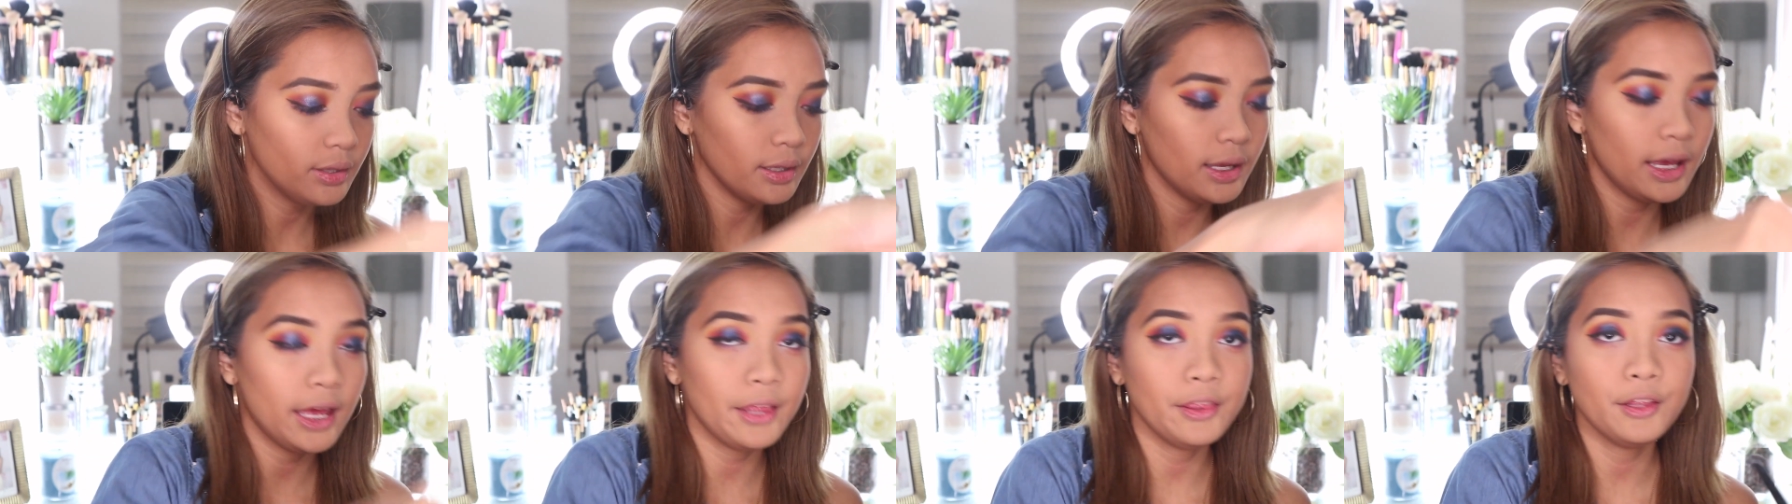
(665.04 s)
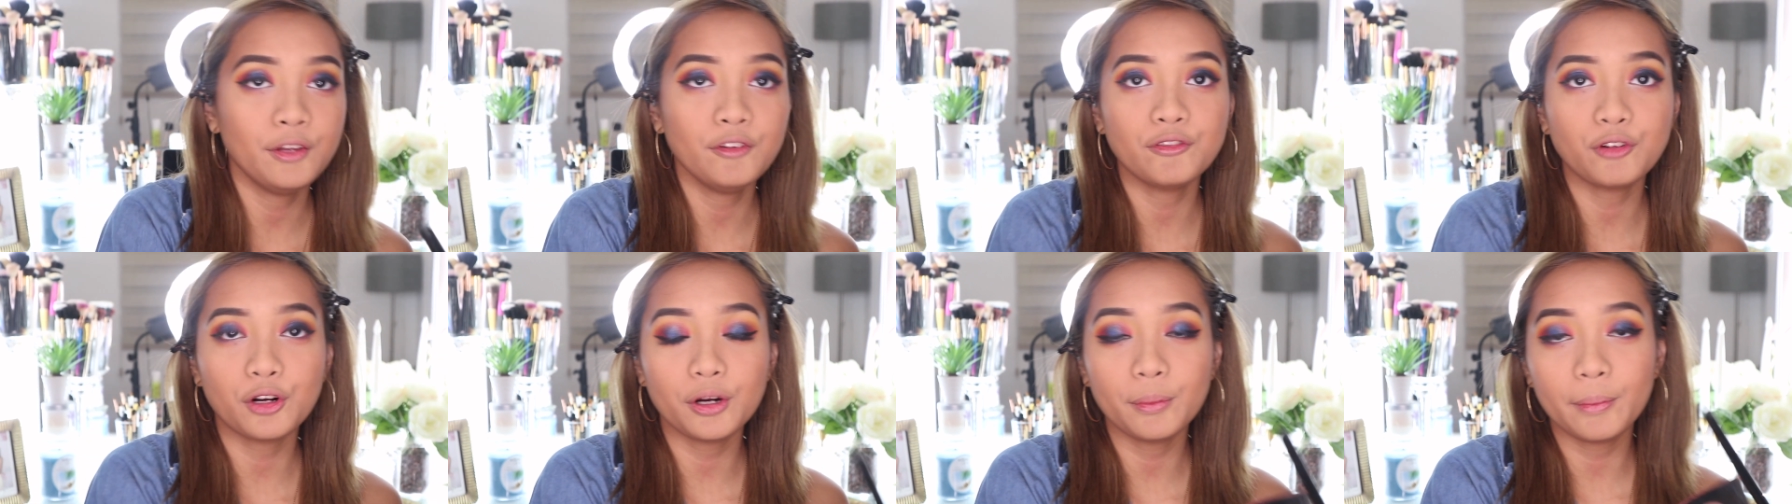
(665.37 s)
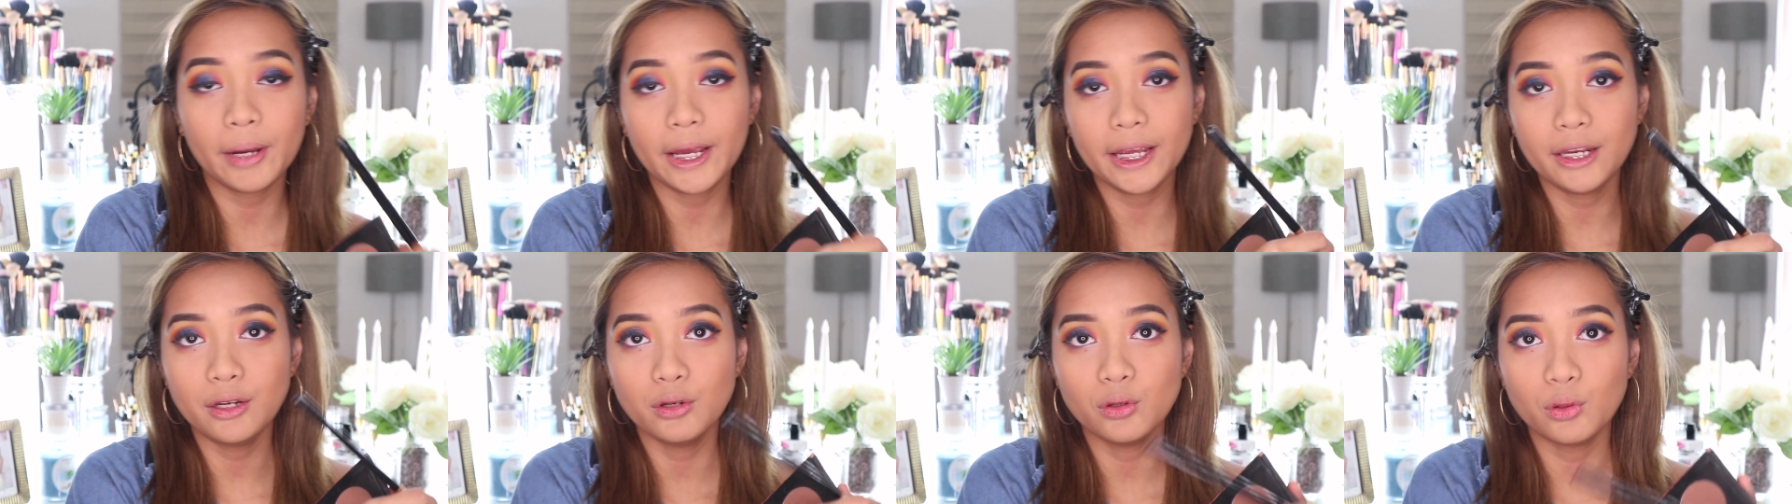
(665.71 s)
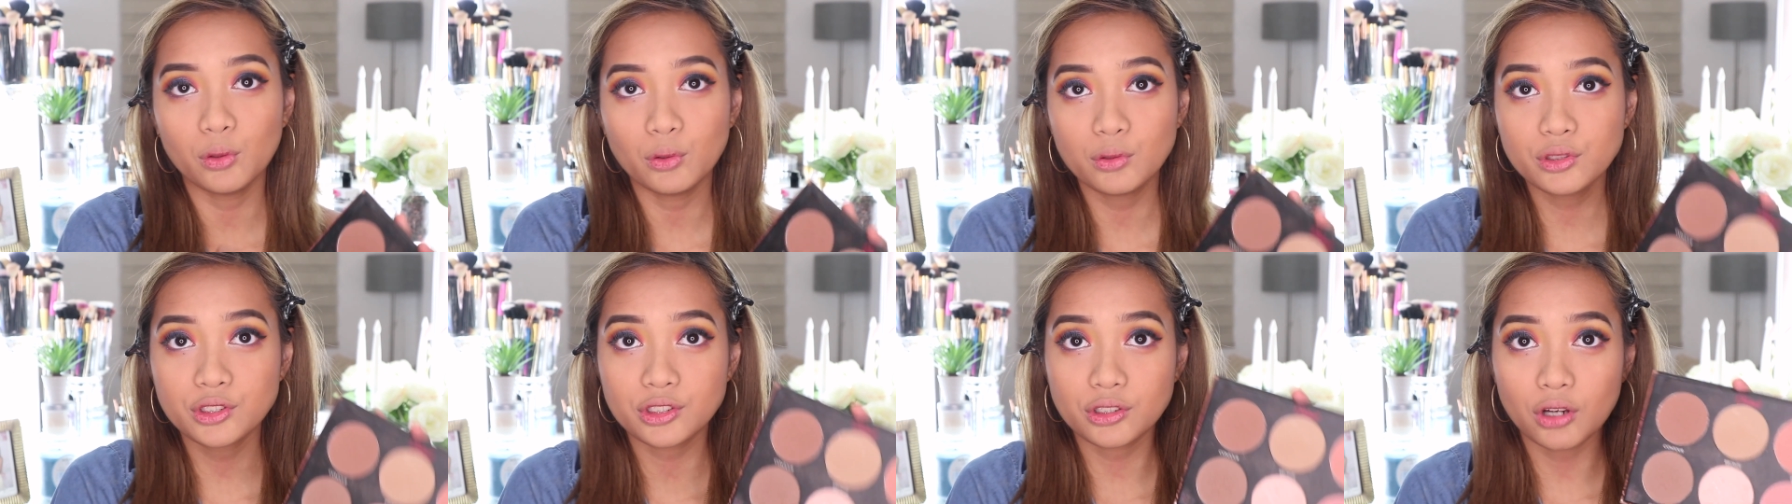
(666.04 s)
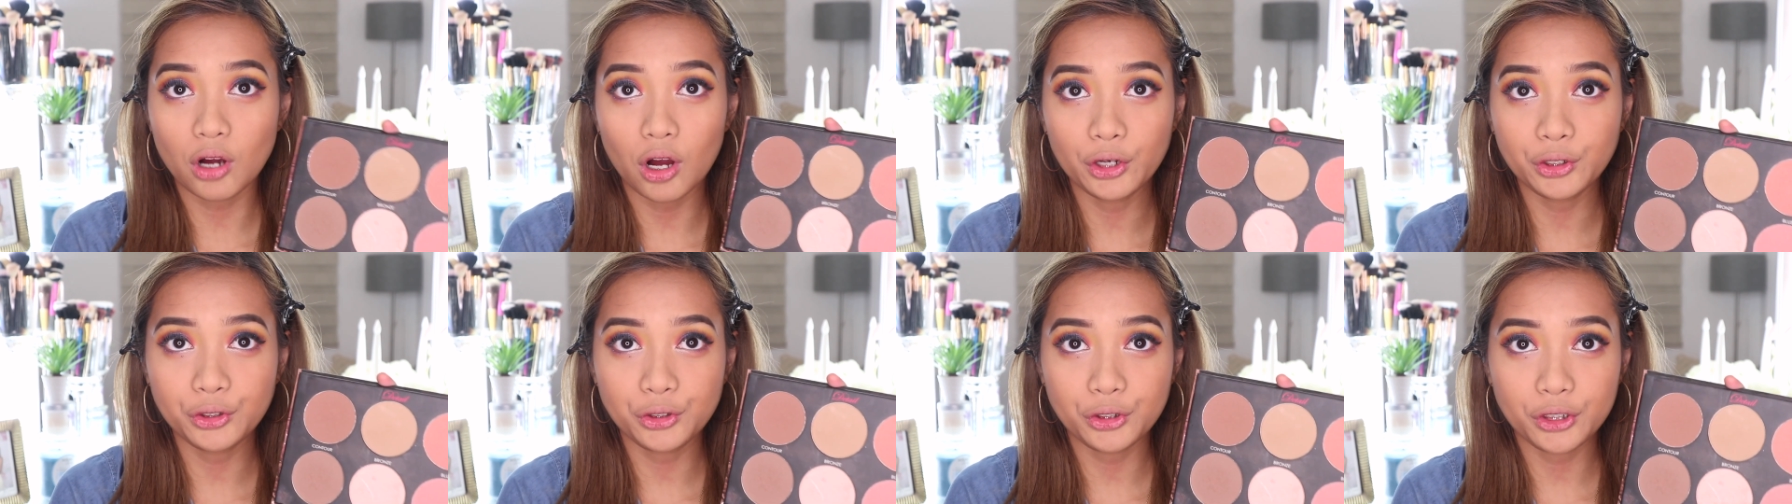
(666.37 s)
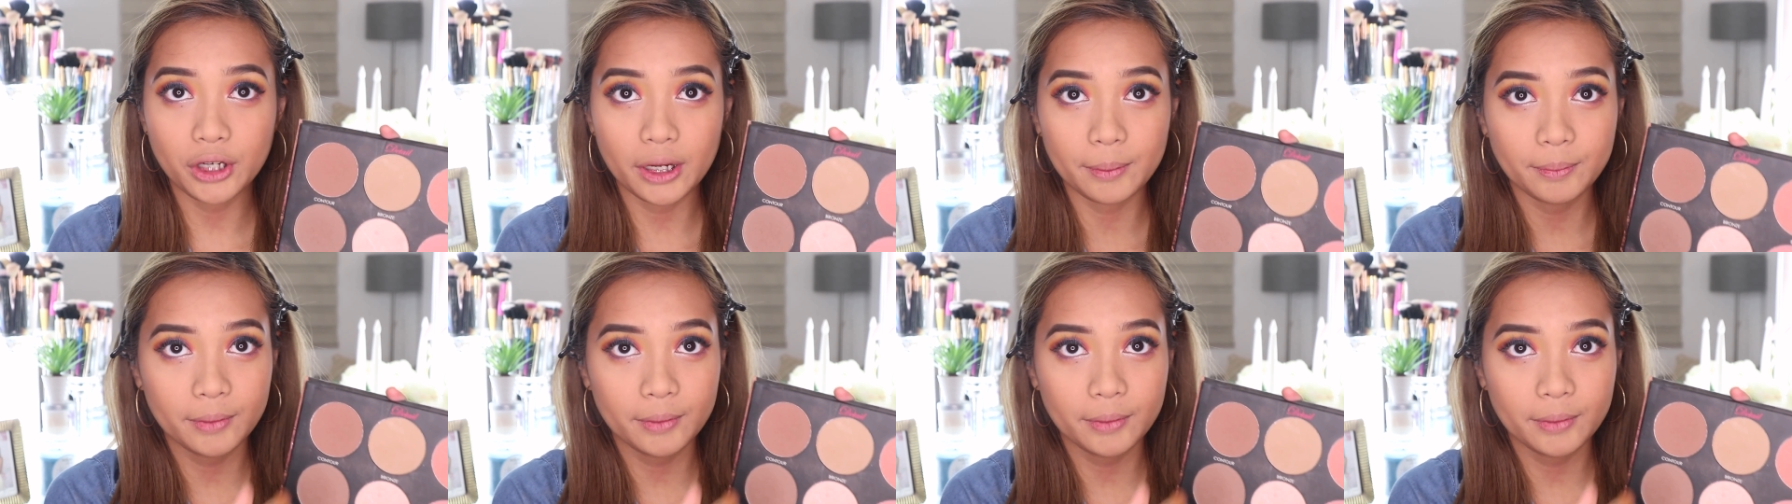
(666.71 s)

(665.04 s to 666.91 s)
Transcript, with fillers: And then for my nose contour,